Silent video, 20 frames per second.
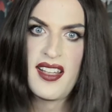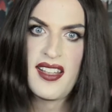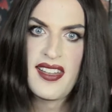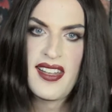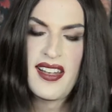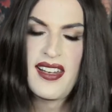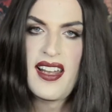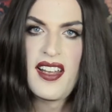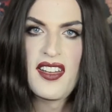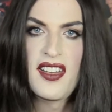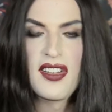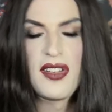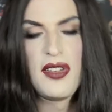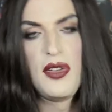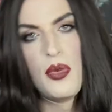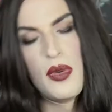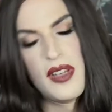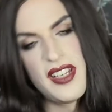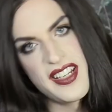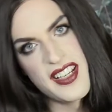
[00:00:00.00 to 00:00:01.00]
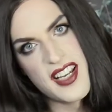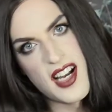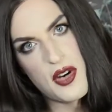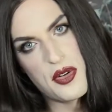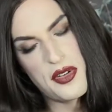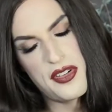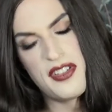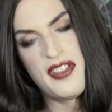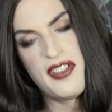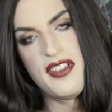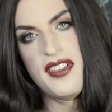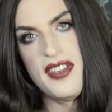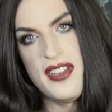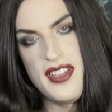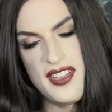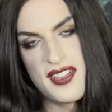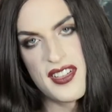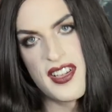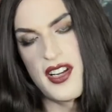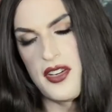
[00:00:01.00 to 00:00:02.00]
the less you will encounter
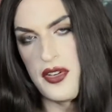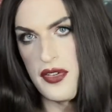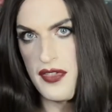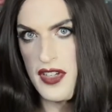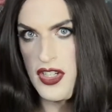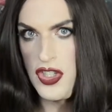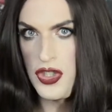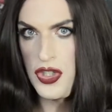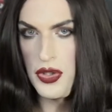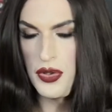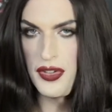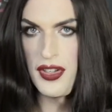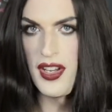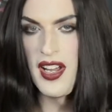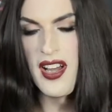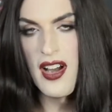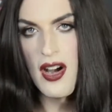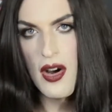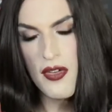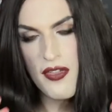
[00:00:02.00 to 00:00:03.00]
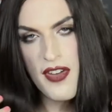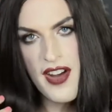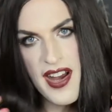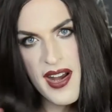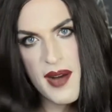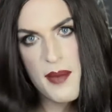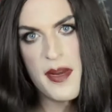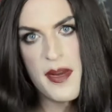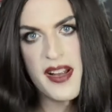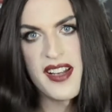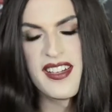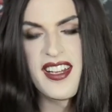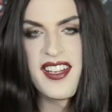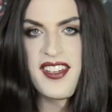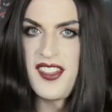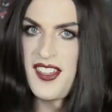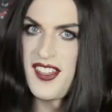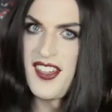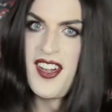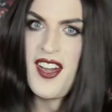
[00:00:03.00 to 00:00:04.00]
these kind of issues of hair
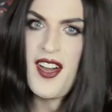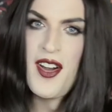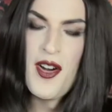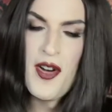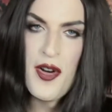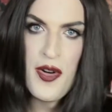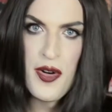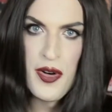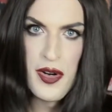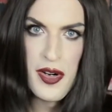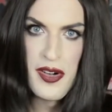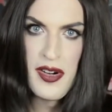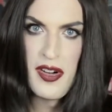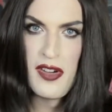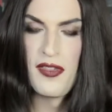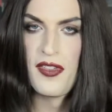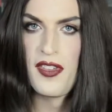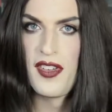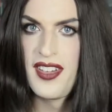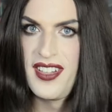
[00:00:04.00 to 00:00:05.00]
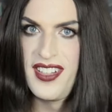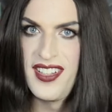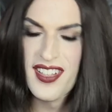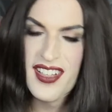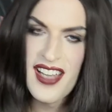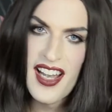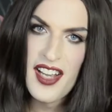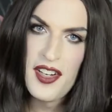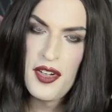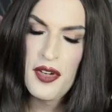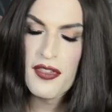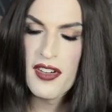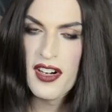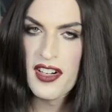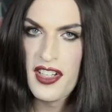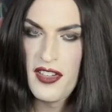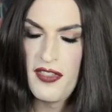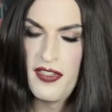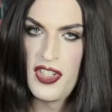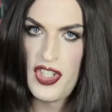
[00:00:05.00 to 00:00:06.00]
magnets or of this kind of
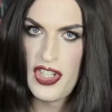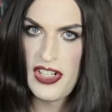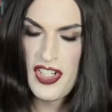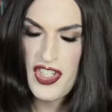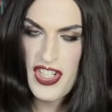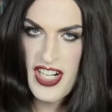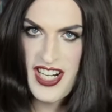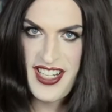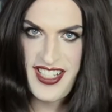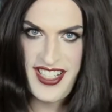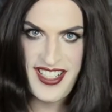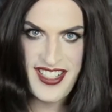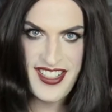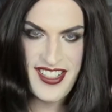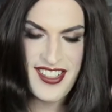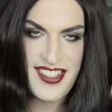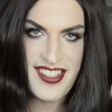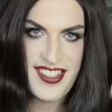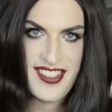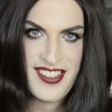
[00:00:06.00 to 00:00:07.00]
artificial shininess.